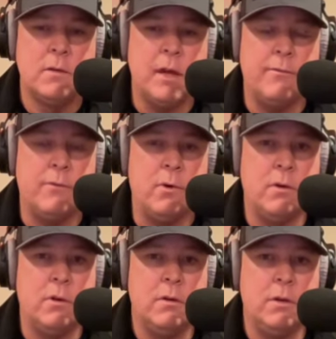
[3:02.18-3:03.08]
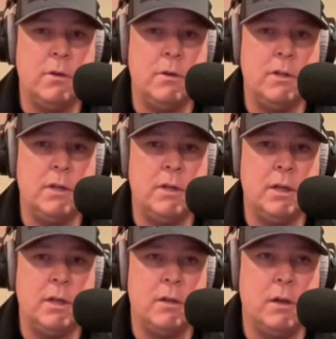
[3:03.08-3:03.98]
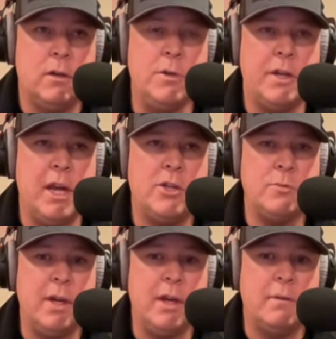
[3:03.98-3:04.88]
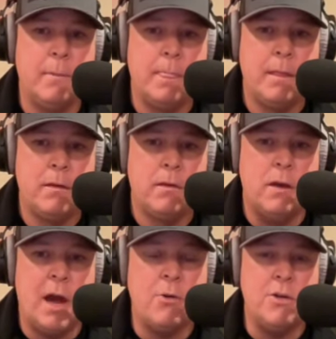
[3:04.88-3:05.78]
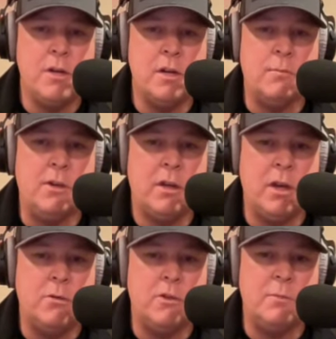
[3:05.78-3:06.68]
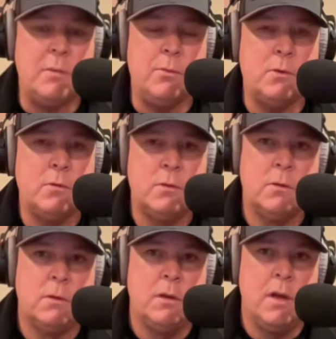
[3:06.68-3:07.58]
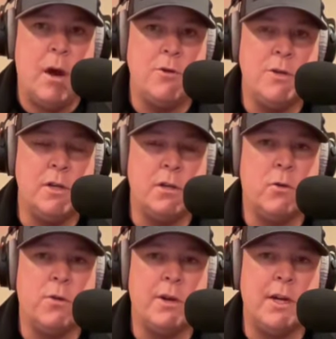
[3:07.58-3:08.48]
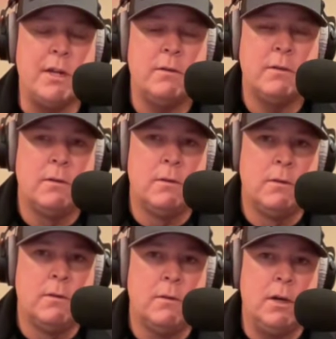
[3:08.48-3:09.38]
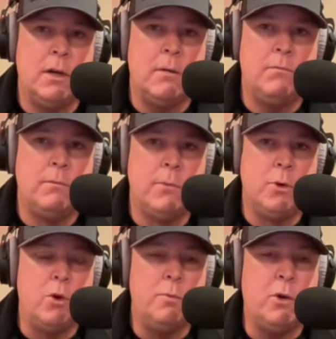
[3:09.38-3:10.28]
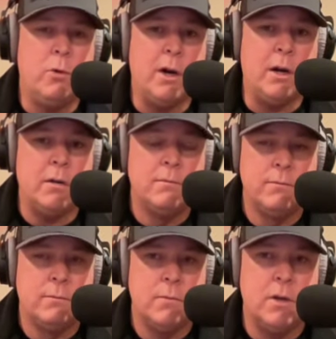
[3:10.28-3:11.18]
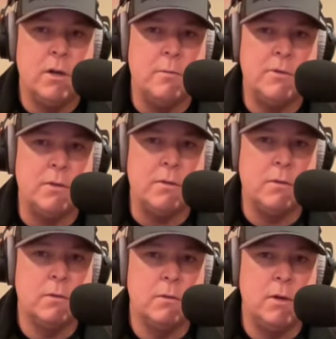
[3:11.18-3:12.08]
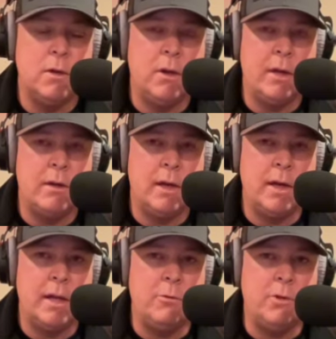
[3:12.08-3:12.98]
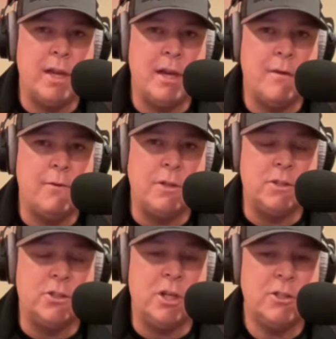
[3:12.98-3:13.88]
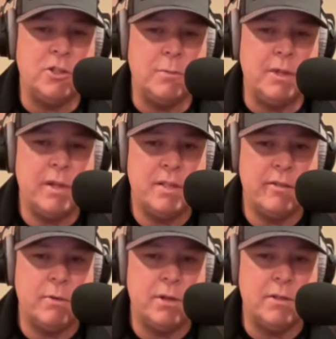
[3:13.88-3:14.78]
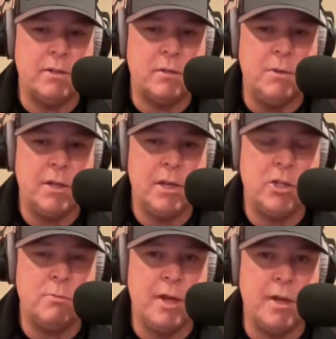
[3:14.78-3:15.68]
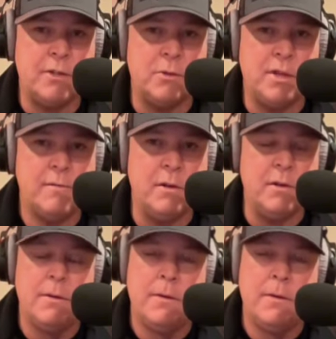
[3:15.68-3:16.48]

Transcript: at, for you know a, a communication plan. How are you going to communicate with these people? How are you going to coordinate uh, who to put where? Um, so you know, I, I really can't offer any suggestions because everybody's communication plan is so different.